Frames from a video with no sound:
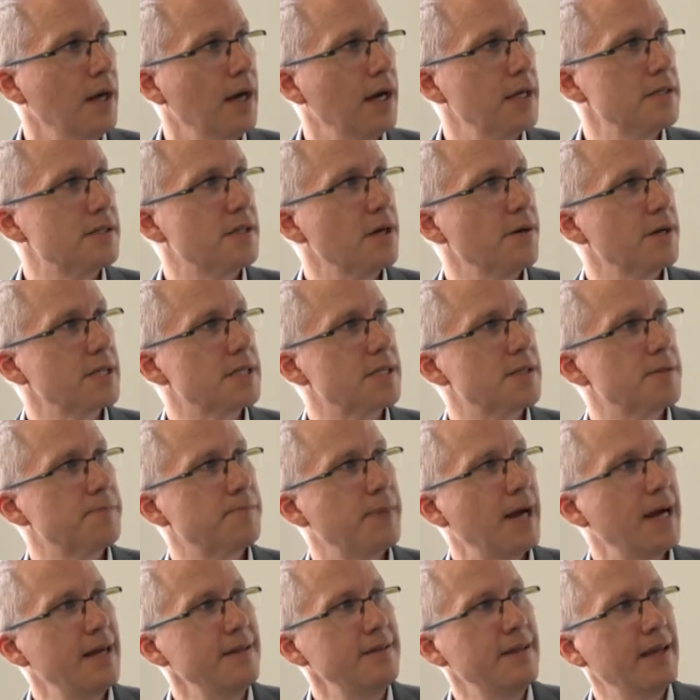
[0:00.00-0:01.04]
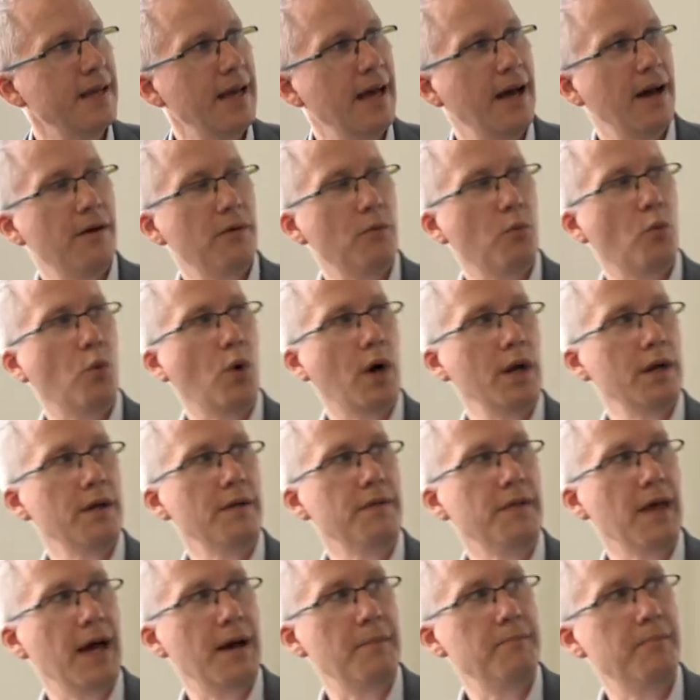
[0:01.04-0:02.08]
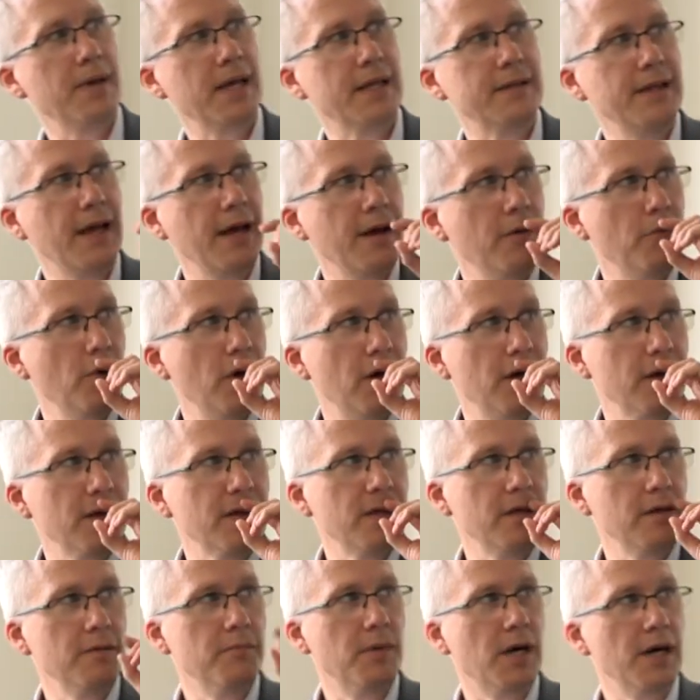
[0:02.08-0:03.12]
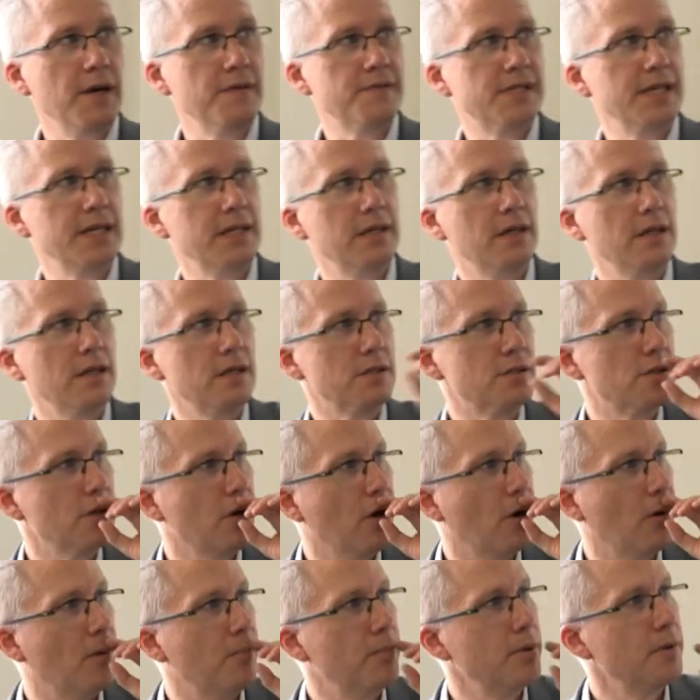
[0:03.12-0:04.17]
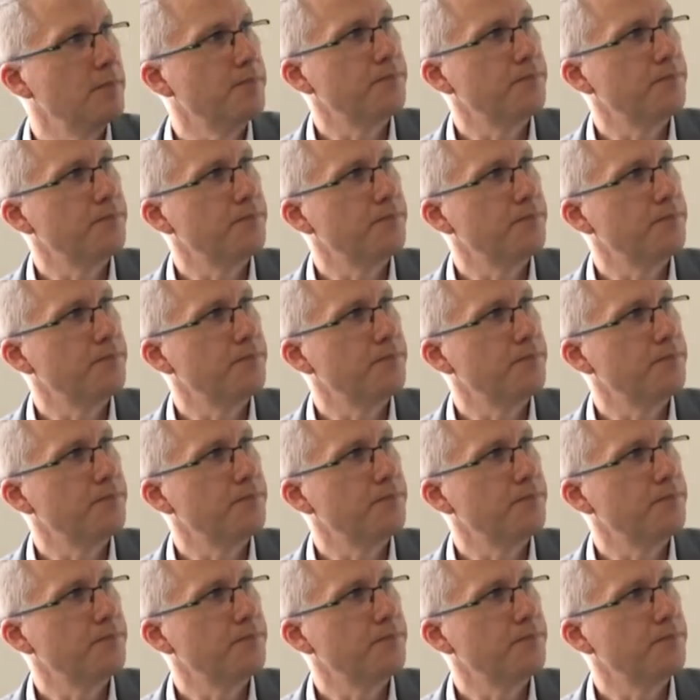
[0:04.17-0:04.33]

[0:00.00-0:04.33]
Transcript: And so expanding out of one of that big network you might have seen at the top.